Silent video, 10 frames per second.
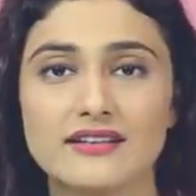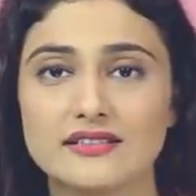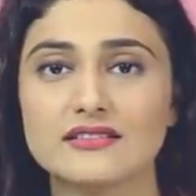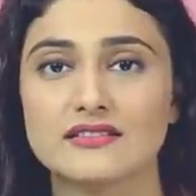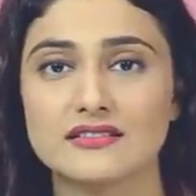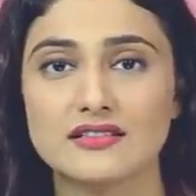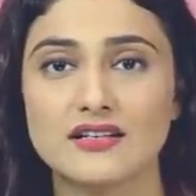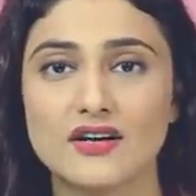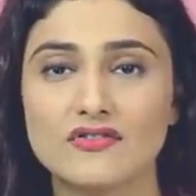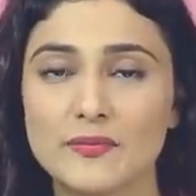health.
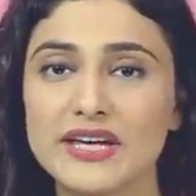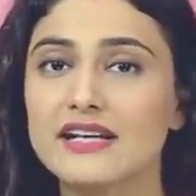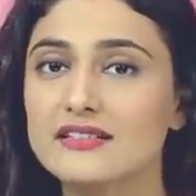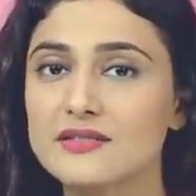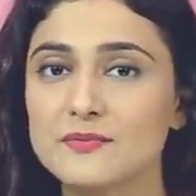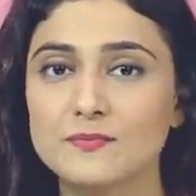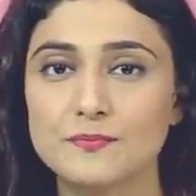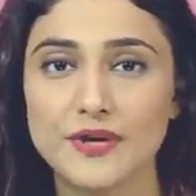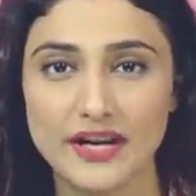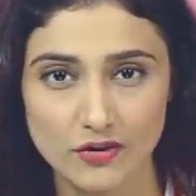For me, health is
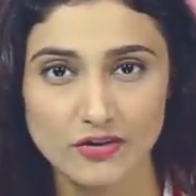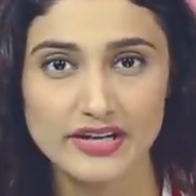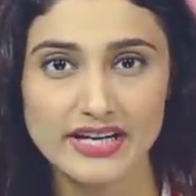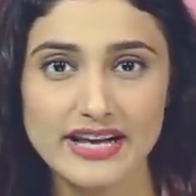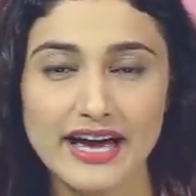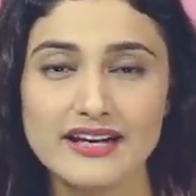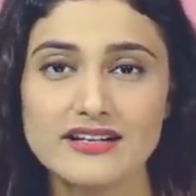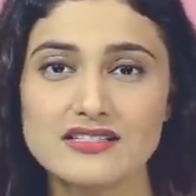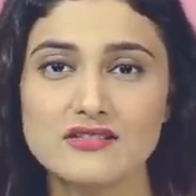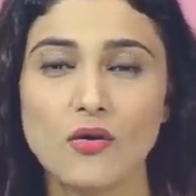priority
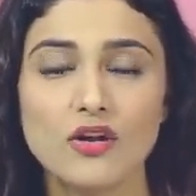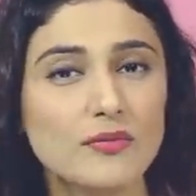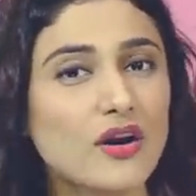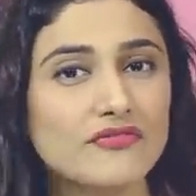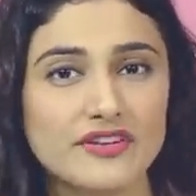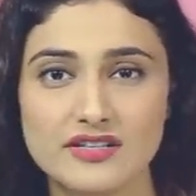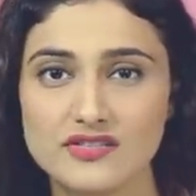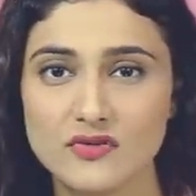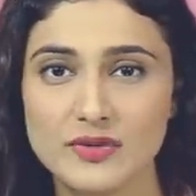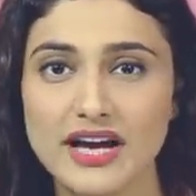and it's all about
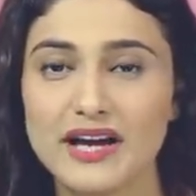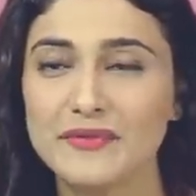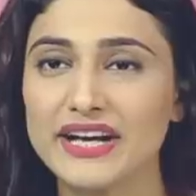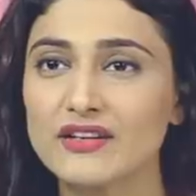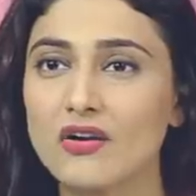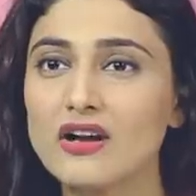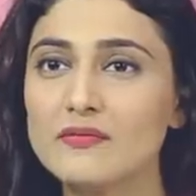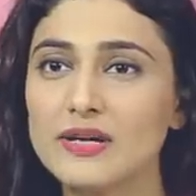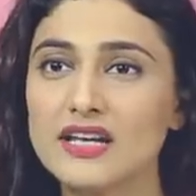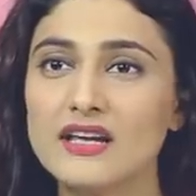fitness for me. I might
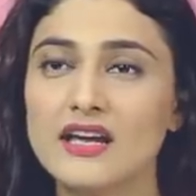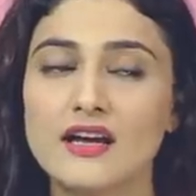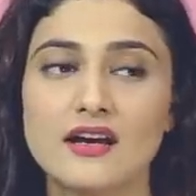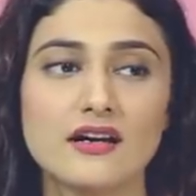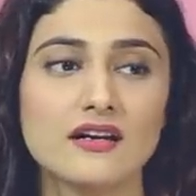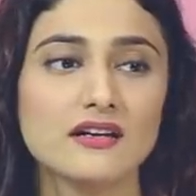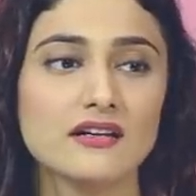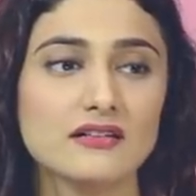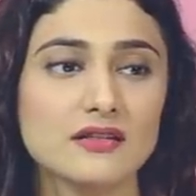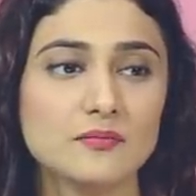not be
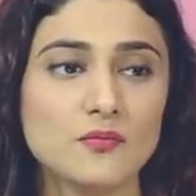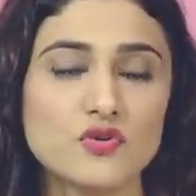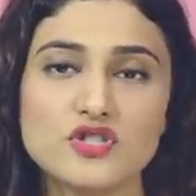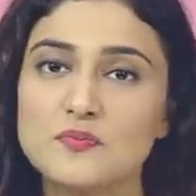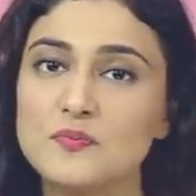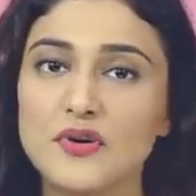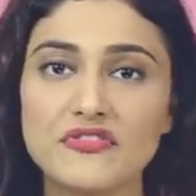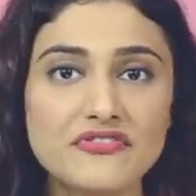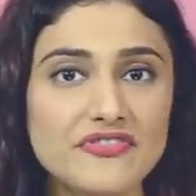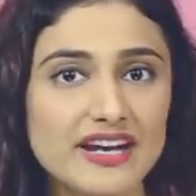uh, the most
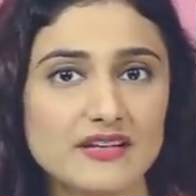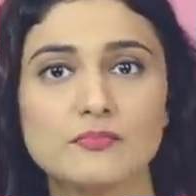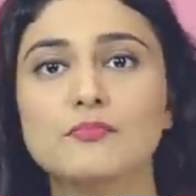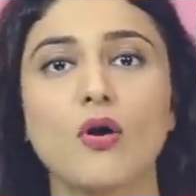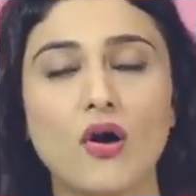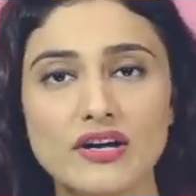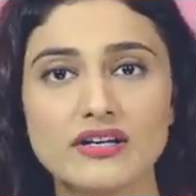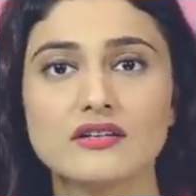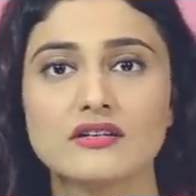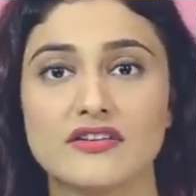perfect
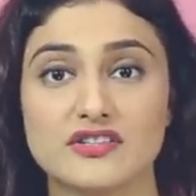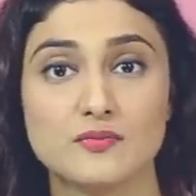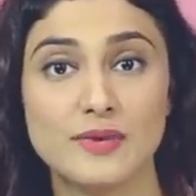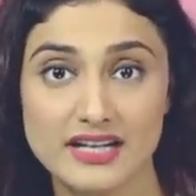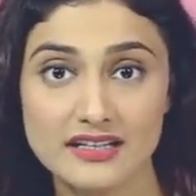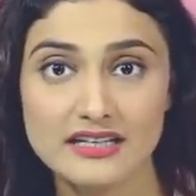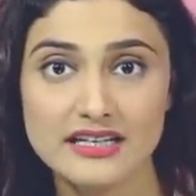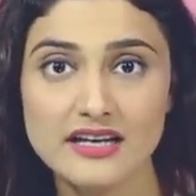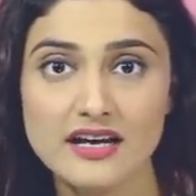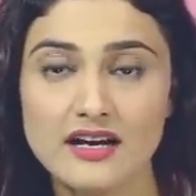bod uh,
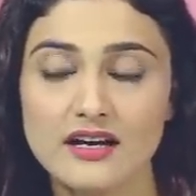cosmetically,